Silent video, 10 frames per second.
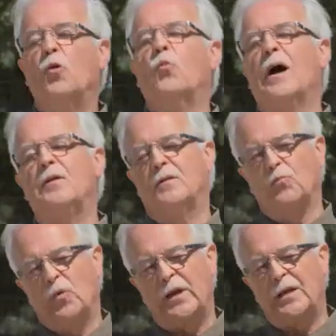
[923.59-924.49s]
when
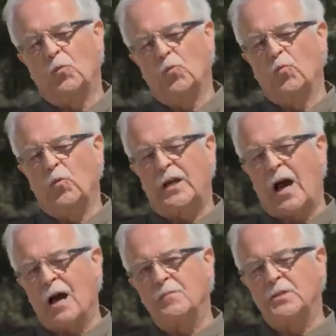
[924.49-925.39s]
we
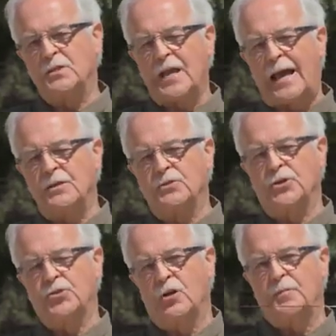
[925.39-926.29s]
come to Daniel's
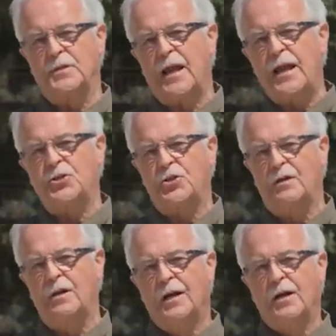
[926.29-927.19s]

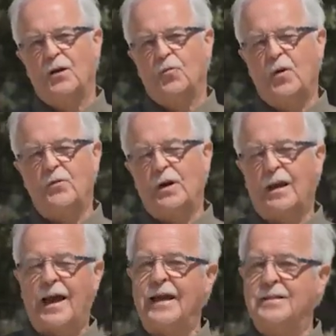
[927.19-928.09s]
interpretation, we
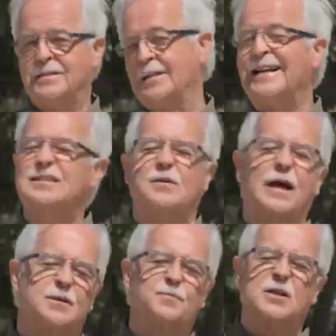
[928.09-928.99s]
realize
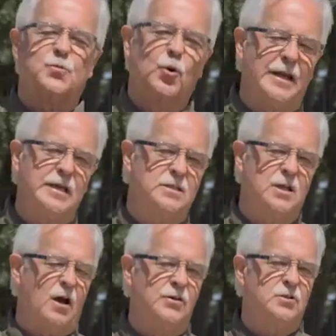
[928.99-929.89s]
it's much more easy
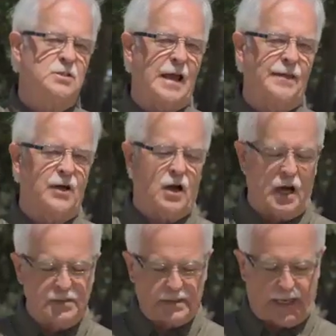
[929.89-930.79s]
to understand the
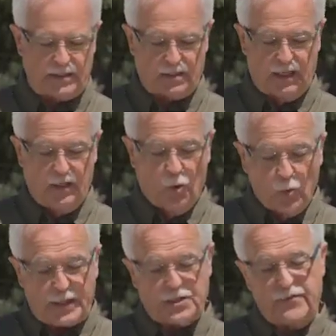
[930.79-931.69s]
contents,
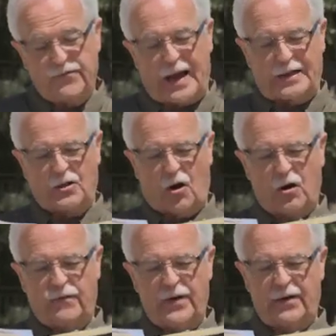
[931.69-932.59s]
which in fact
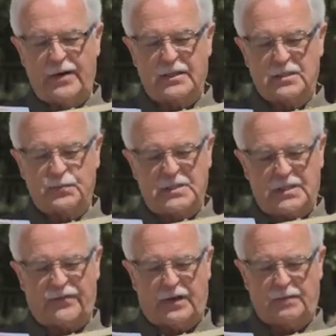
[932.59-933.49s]
are very
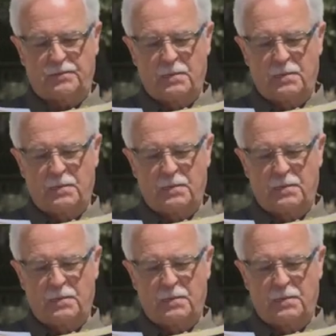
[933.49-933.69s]
specific.